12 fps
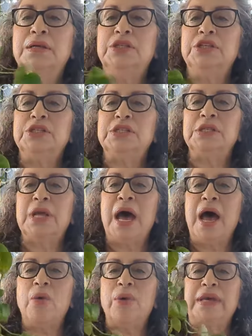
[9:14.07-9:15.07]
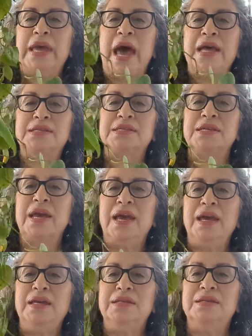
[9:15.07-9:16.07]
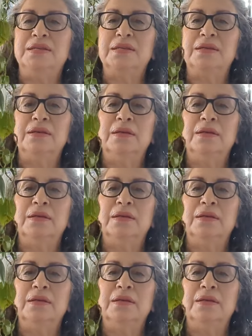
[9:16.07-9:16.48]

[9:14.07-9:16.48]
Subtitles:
Just how it cascades.